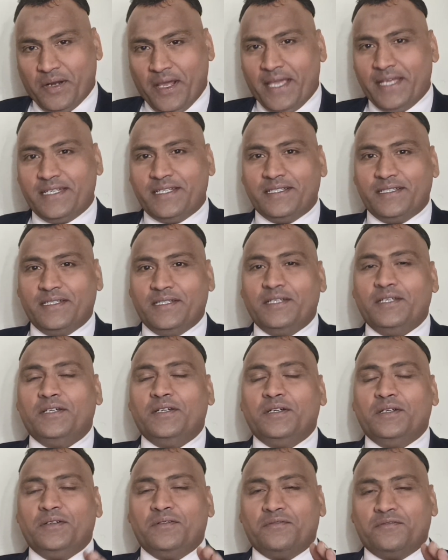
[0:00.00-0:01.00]
right?
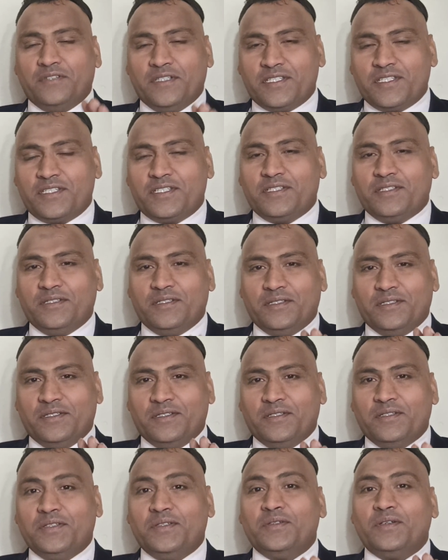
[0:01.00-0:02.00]
First,
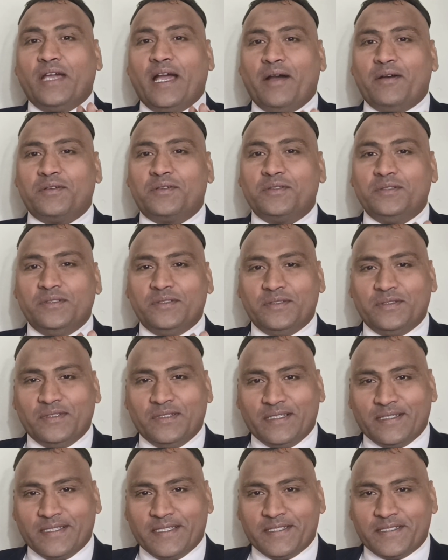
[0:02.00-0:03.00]
you have to
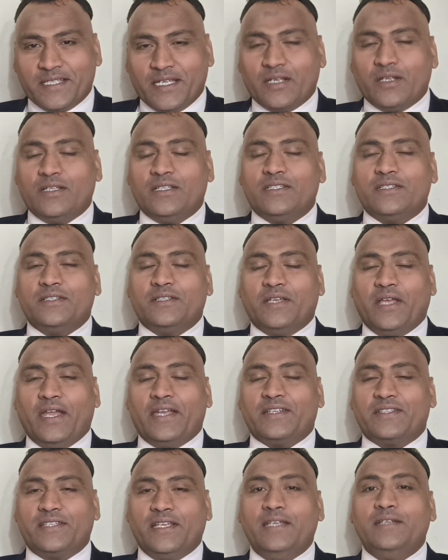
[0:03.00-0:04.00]
listen
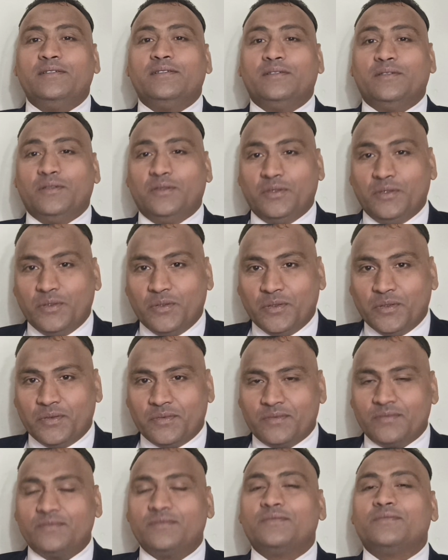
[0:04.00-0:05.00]
and say
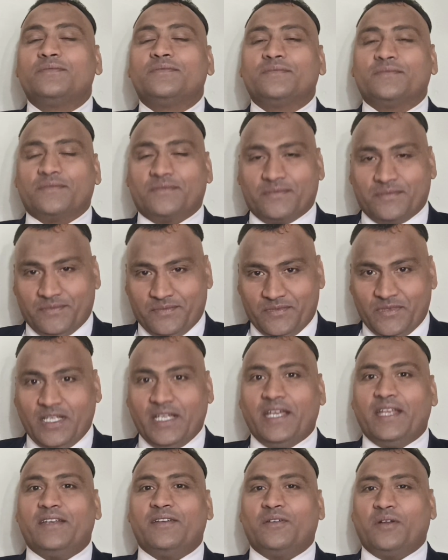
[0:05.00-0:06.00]
ooh,
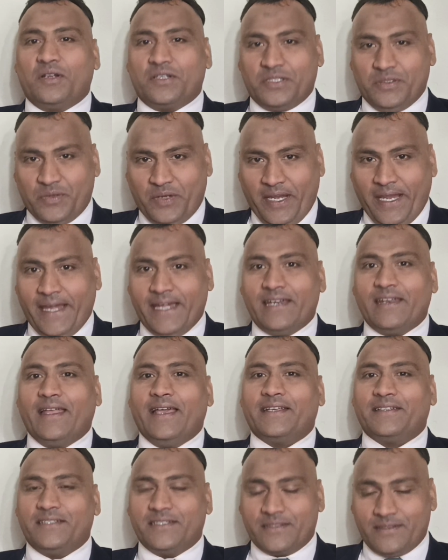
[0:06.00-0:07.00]
and not your head
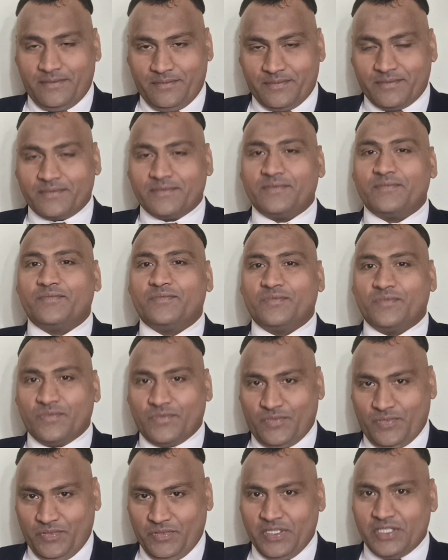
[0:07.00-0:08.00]
like this.
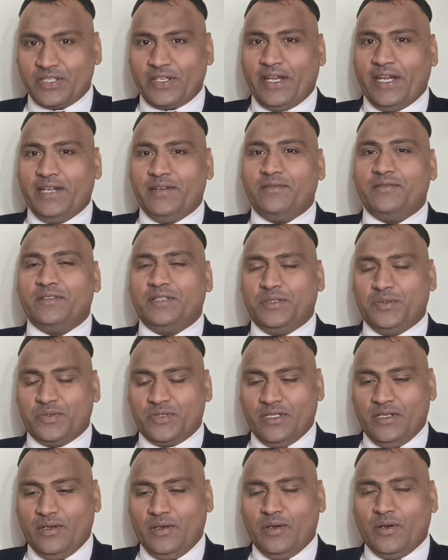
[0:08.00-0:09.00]
This head
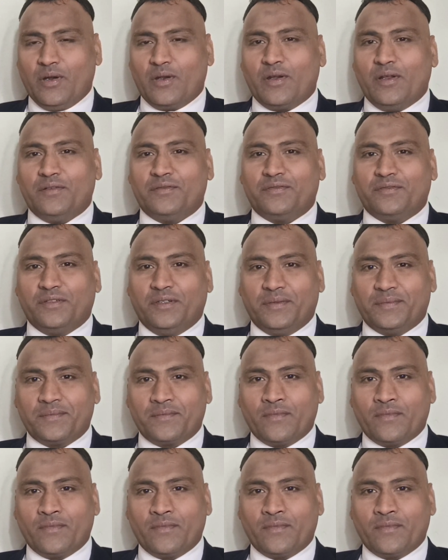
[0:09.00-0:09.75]
gives a lot of